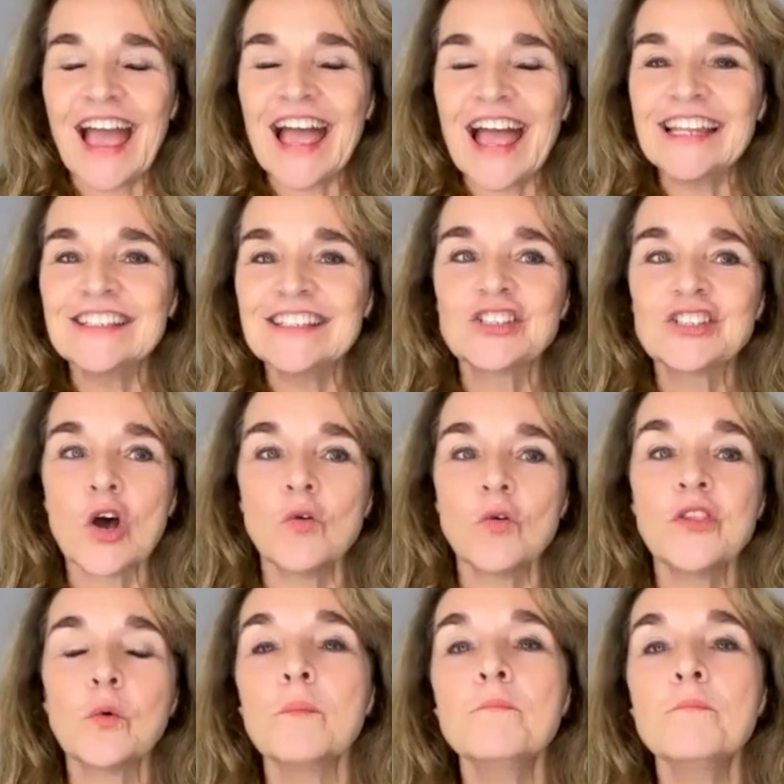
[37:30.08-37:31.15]
And so
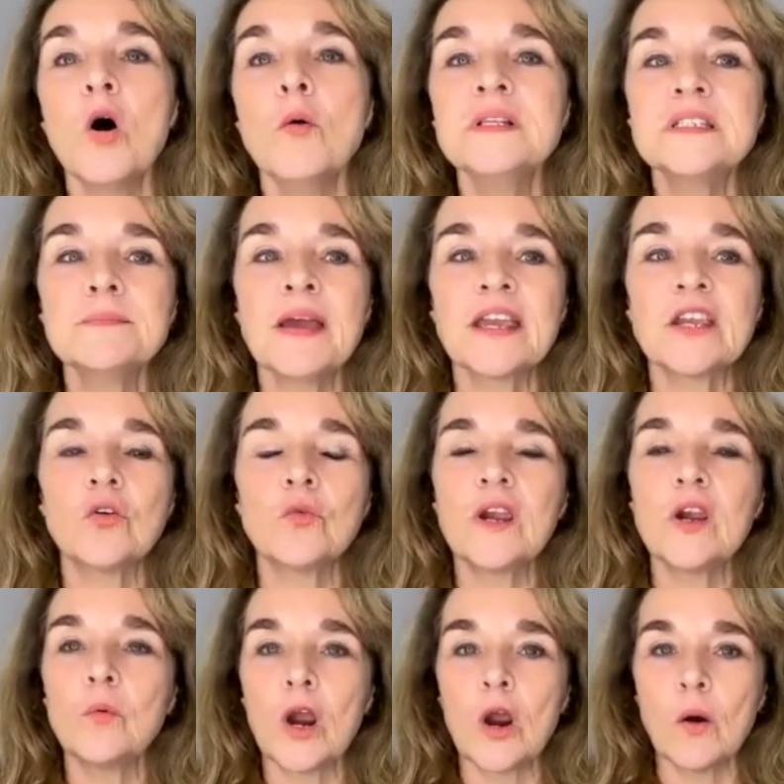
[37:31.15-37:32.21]
there were moments in my
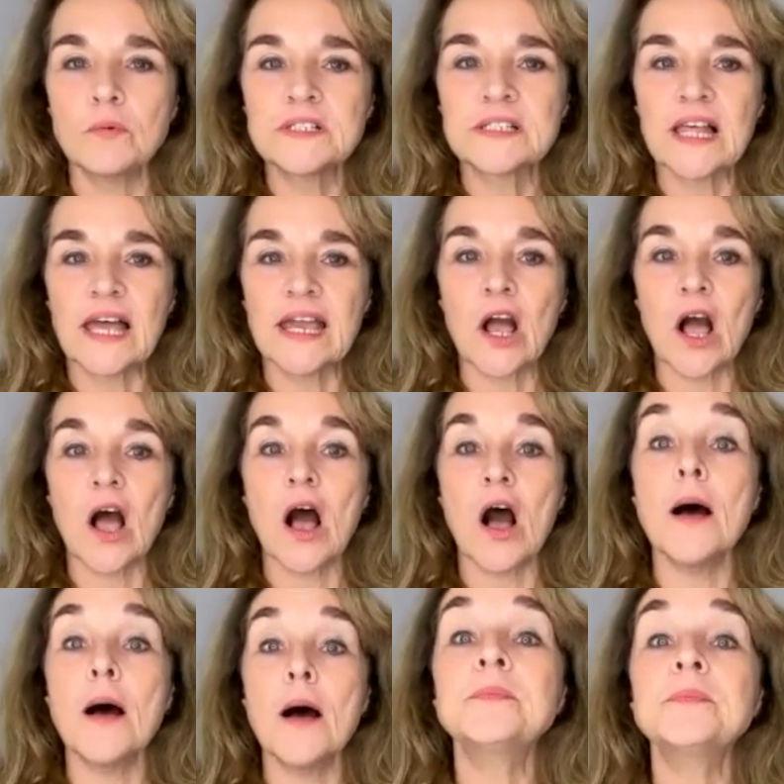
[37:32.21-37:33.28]
career where I was like,
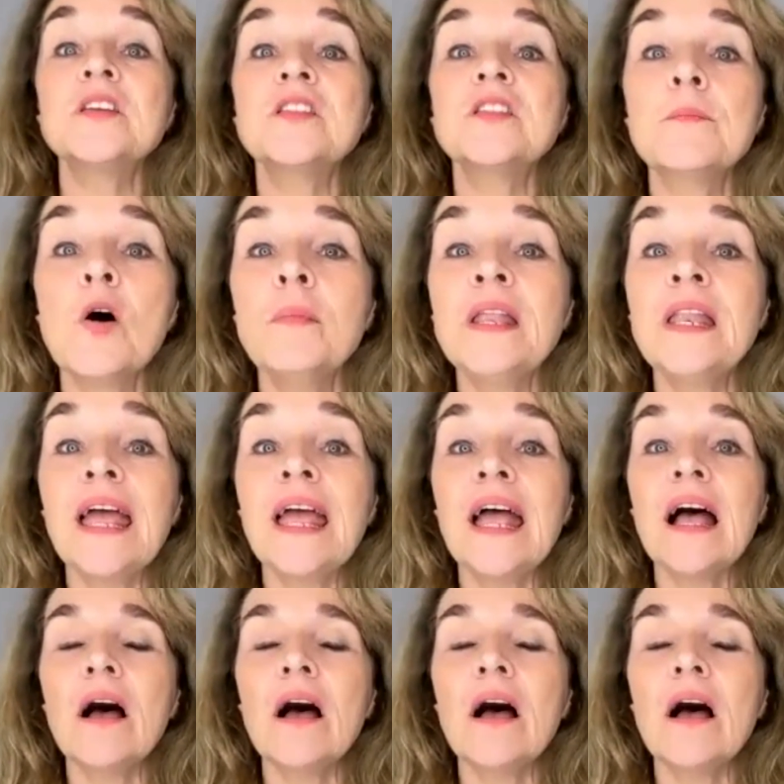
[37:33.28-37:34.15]
up to the moment,